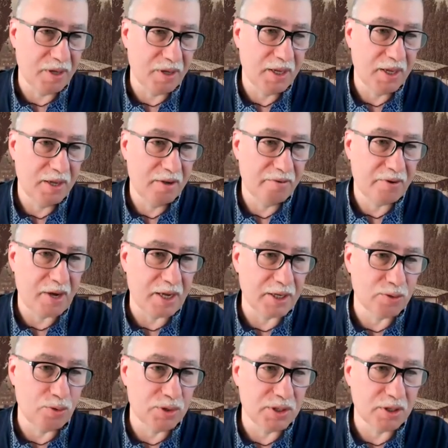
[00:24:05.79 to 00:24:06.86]
It
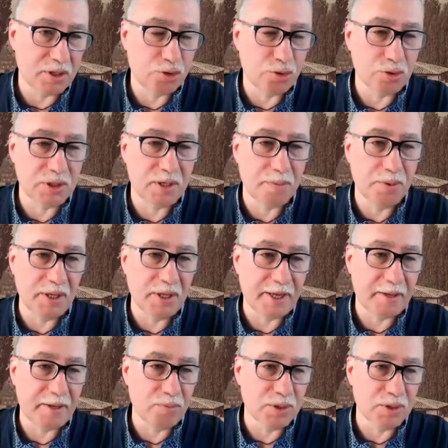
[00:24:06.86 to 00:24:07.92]
seems like it
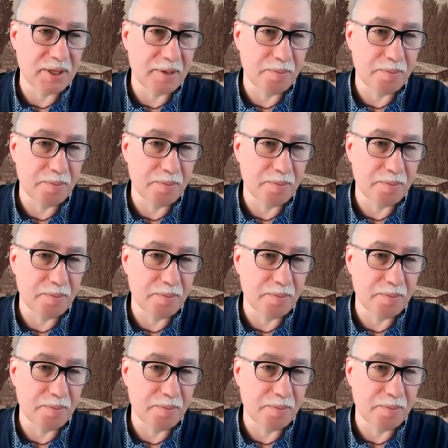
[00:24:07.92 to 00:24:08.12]
was